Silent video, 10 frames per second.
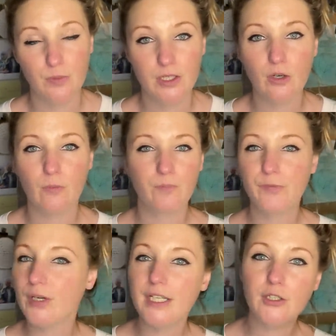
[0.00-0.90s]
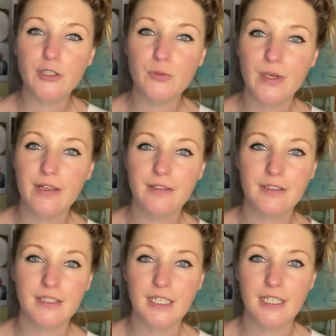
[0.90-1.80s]
We got really good
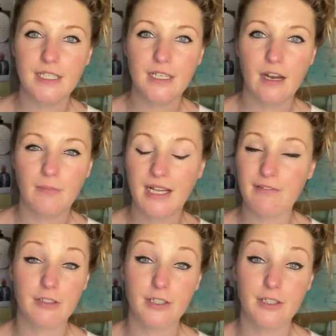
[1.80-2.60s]
with the Cavallo